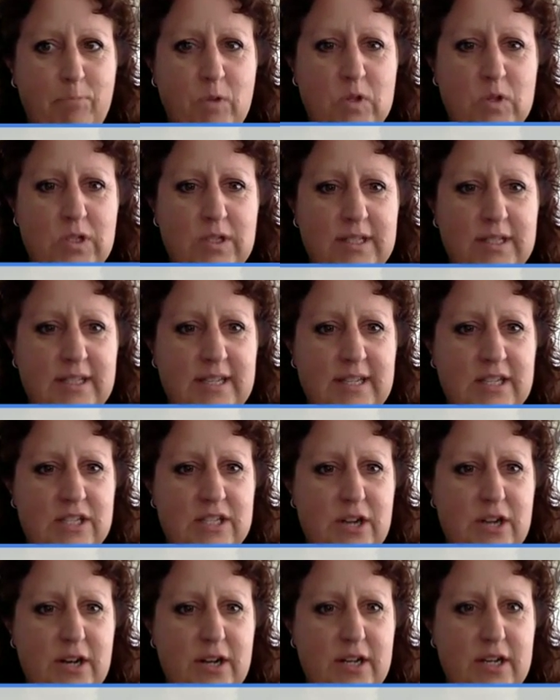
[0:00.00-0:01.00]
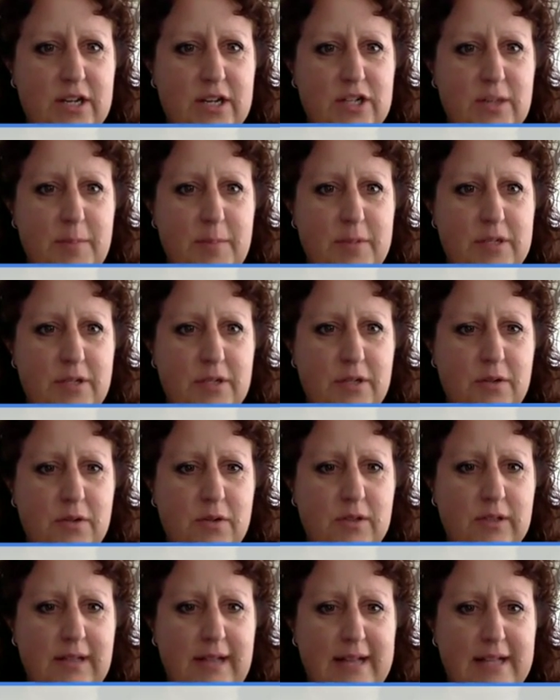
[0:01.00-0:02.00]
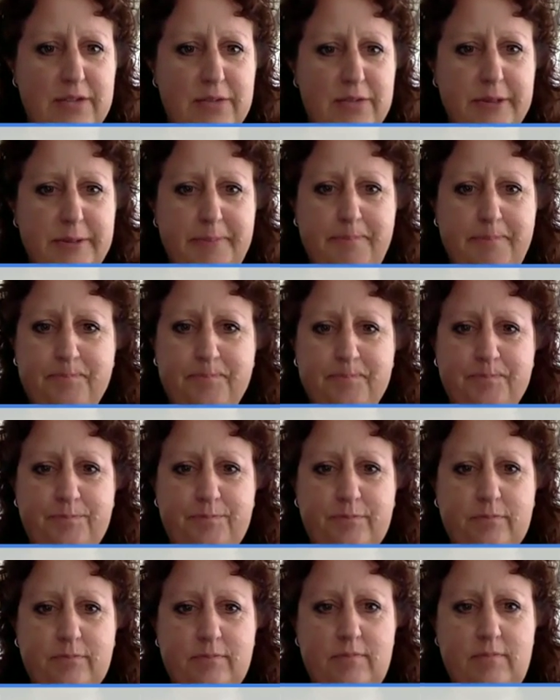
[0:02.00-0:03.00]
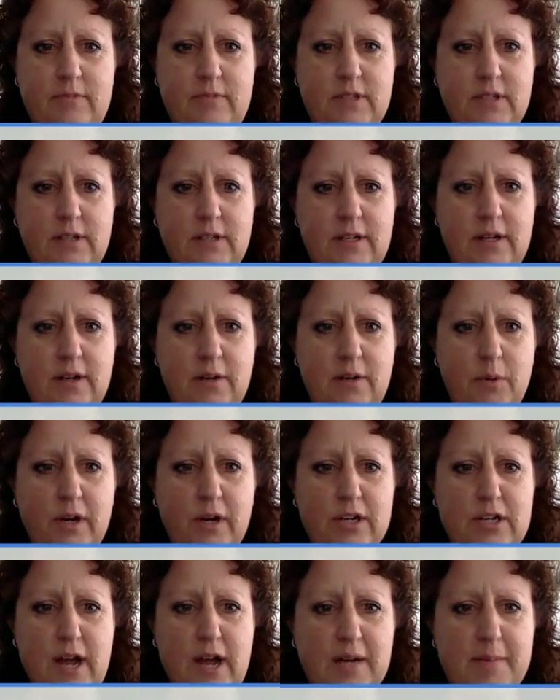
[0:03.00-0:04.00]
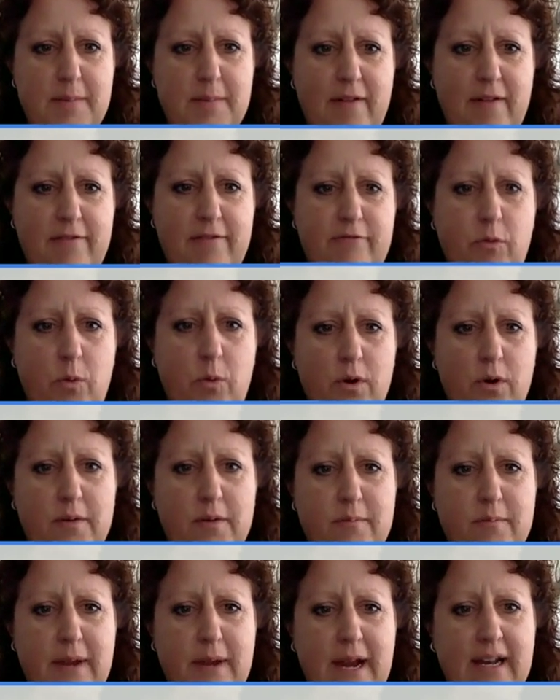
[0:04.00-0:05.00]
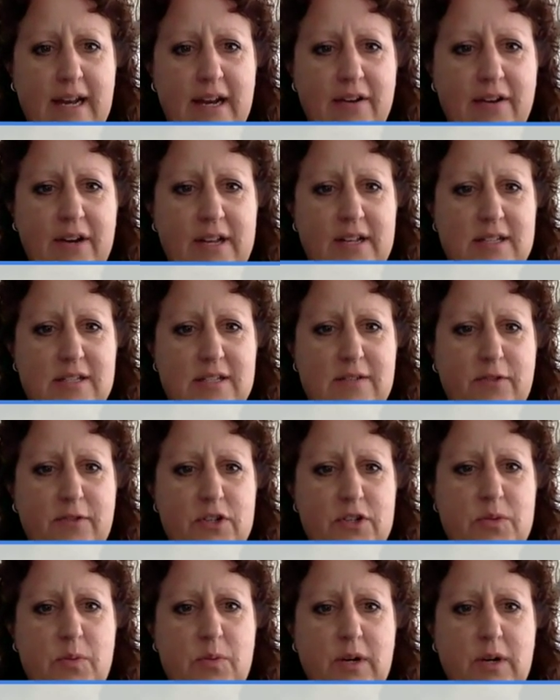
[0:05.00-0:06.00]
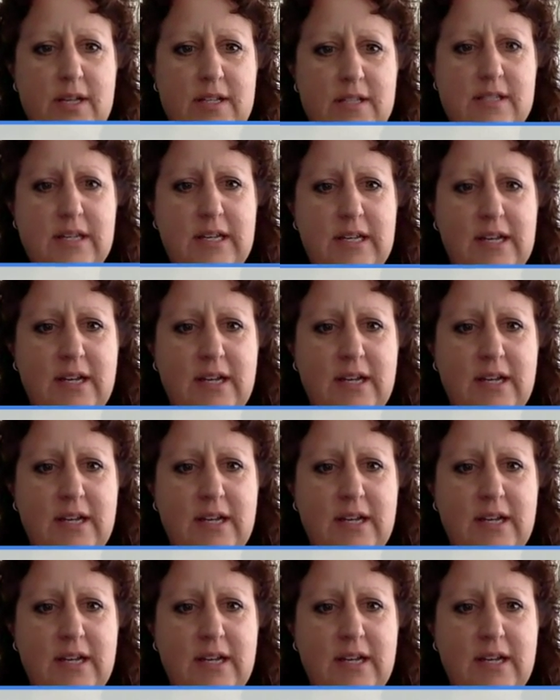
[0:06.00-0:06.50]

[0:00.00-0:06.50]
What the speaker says: So let's get started and jump into Google Classroom. We're going to talk about 4 main areas. The first one is